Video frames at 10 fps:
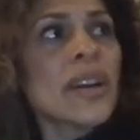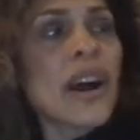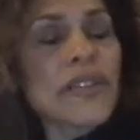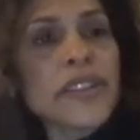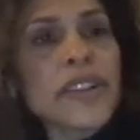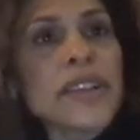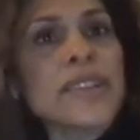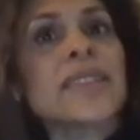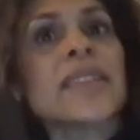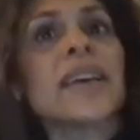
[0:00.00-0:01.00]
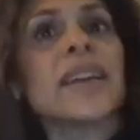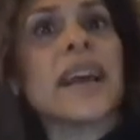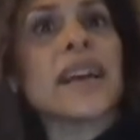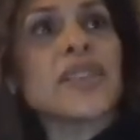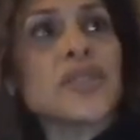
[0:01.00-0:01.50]
confidence and
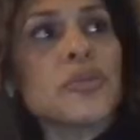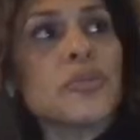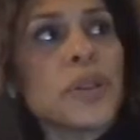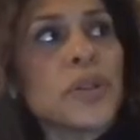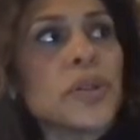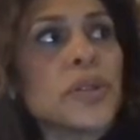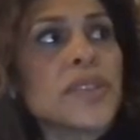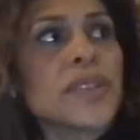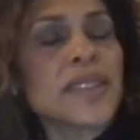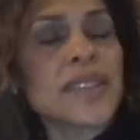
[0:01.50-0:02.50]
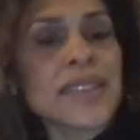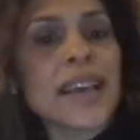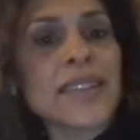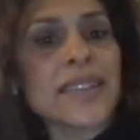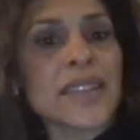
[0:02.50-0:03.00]
as you build
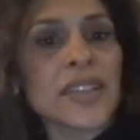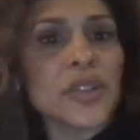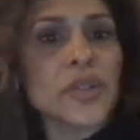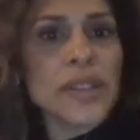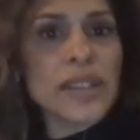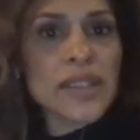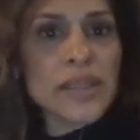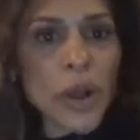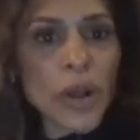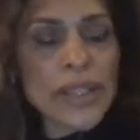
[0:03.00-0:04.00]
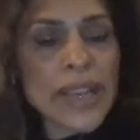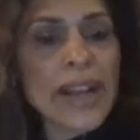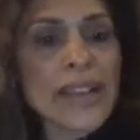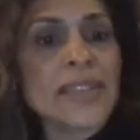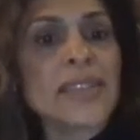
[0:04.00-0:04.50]
success in doing these small
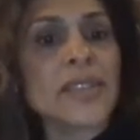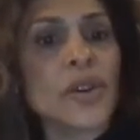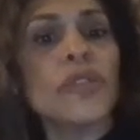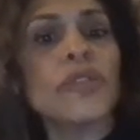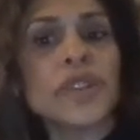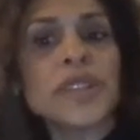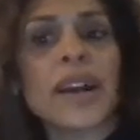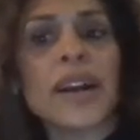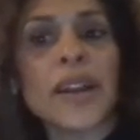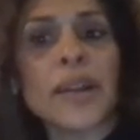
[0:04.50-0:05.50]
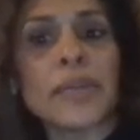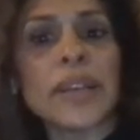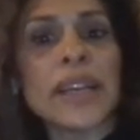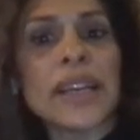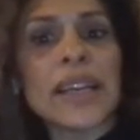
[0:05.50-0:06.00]
tasks over time,
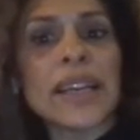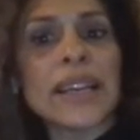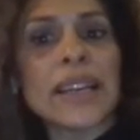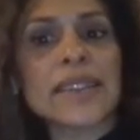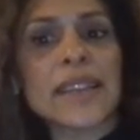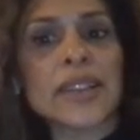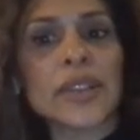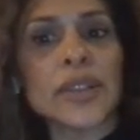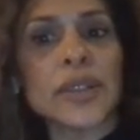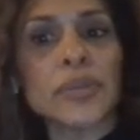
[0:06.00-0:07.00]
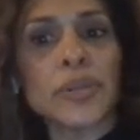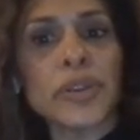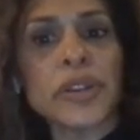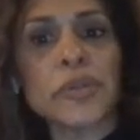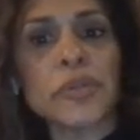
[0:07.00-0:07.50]
it's like the
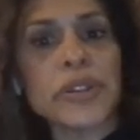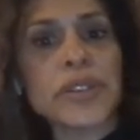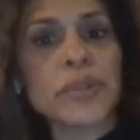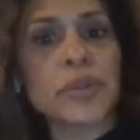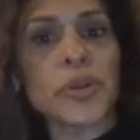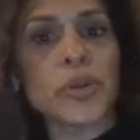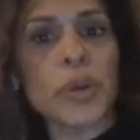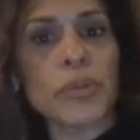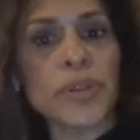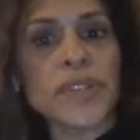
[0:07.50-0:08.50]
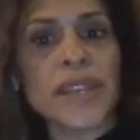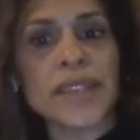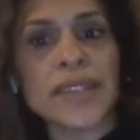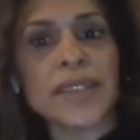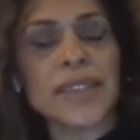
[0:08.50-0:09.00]
Pareto principle, the
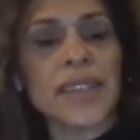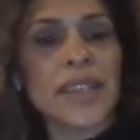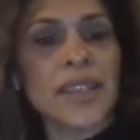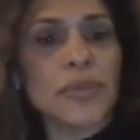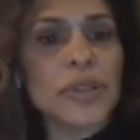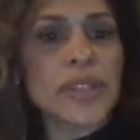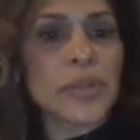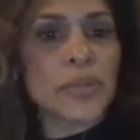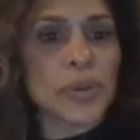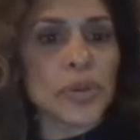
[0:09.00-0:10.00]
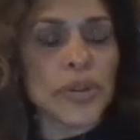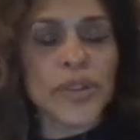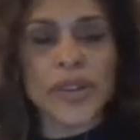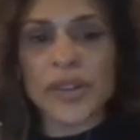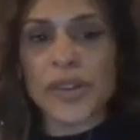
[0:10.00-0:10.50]
1% principle, or
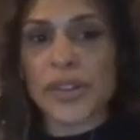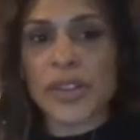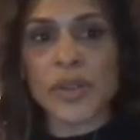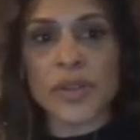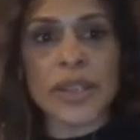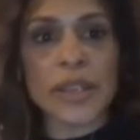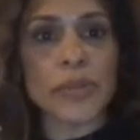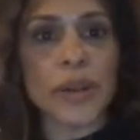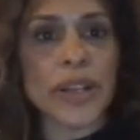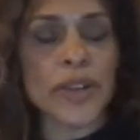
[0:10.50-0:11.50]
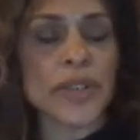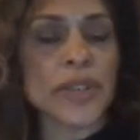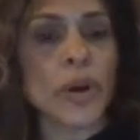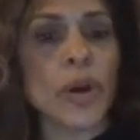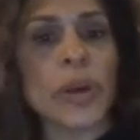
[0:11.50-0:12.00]
the, you know, celebrating your
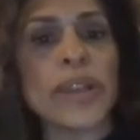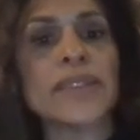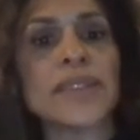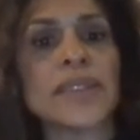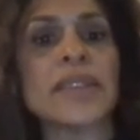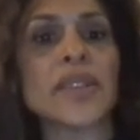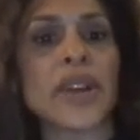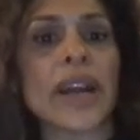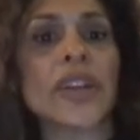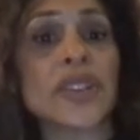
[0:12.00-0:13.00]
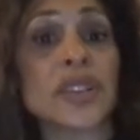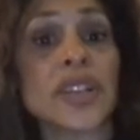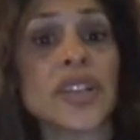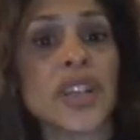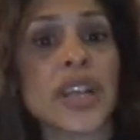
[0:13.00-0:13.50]
small wins. These are
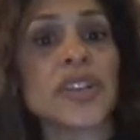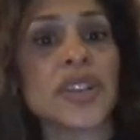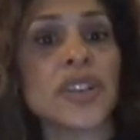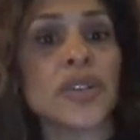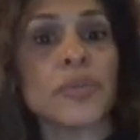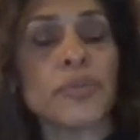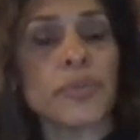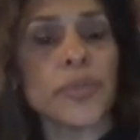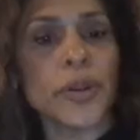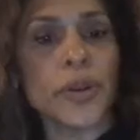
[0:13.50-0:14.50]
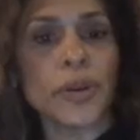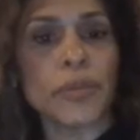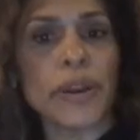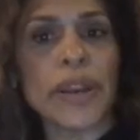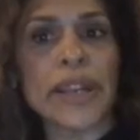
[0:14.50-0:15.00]
actually changing your
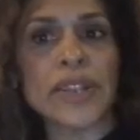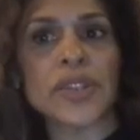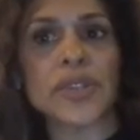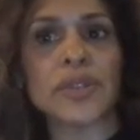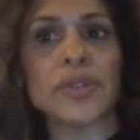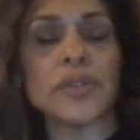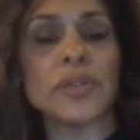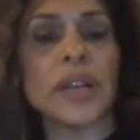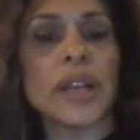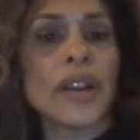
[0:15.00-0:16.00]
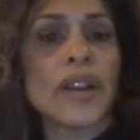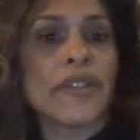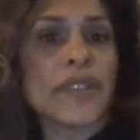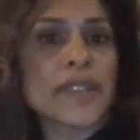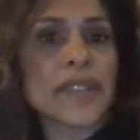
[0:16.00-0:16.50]
brain to
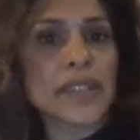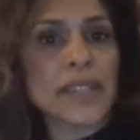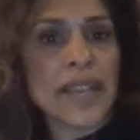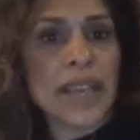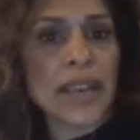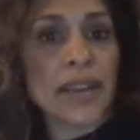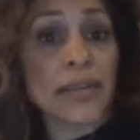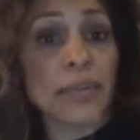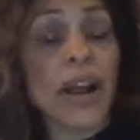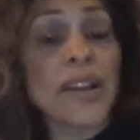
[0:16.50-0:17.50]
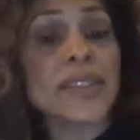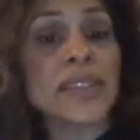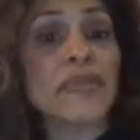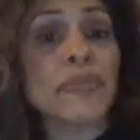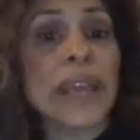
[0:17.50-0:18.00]
facilitate
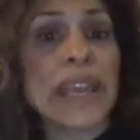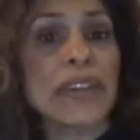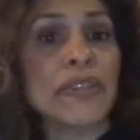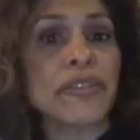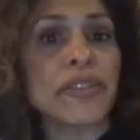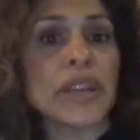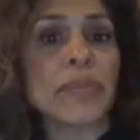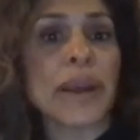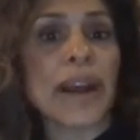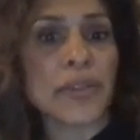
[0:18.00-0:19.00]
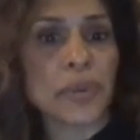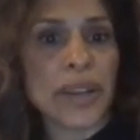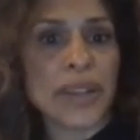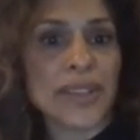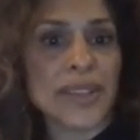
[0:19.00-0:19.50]
positive pain-free
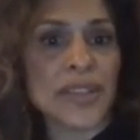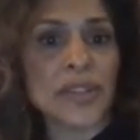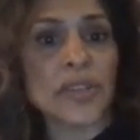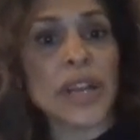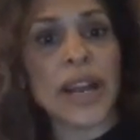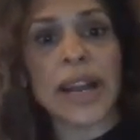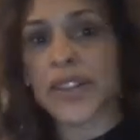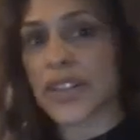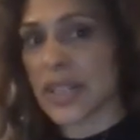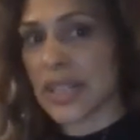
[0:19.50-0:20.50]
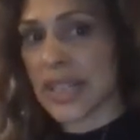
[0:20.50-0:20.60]
pathways. So you're not actually